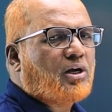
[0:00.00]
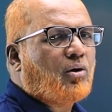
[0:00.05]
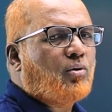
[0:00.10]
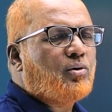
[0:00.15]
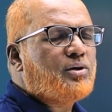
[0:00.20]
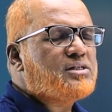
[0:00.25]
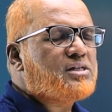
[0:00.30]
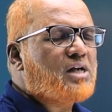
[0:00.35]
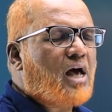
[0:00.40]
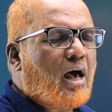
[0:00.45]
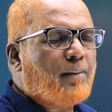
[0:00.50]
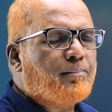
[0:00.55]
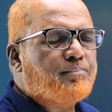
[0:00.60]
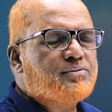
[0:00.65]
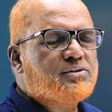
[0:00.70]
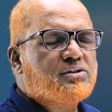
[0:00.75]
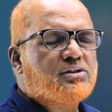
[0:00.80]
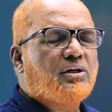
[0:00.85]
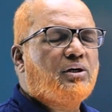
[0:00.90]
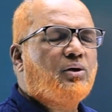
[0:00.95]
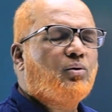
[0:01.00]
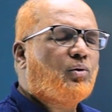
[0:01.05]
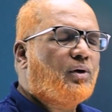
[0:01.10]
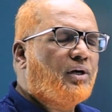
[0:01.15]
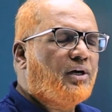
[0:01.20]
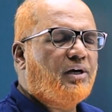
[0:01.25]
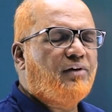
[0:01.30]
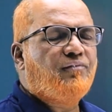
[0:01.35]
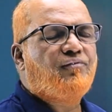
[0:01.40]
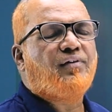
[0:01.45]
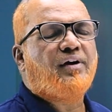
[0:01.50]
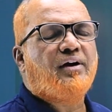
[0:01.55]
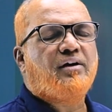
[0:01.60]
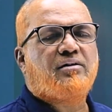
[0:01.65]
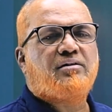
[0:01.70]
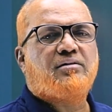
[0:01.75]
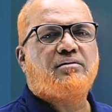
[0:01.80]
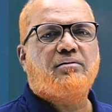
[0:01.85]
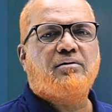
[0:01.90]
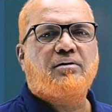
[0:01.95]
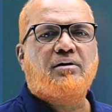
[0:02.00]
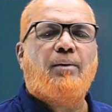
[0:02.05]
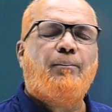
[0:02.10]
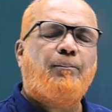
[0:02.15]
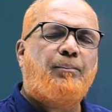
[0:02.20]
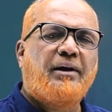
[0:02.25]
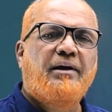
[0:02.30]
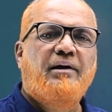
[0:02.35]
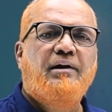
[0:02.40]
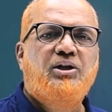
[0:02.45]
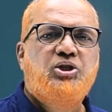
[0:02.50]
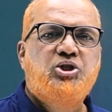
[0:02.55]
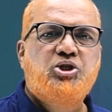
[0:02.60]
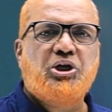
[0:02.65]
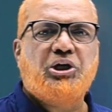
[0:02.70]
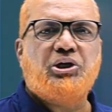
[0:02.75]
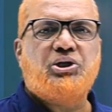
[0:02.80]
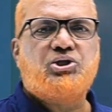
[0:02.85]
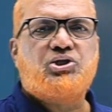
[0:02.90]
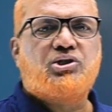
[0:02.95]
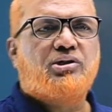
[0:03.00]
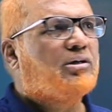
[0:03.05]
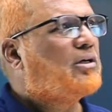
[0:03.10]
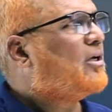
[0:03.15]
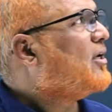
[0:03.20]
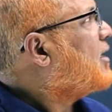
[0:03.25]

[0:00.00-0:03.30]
account is absolutely different, completely changed.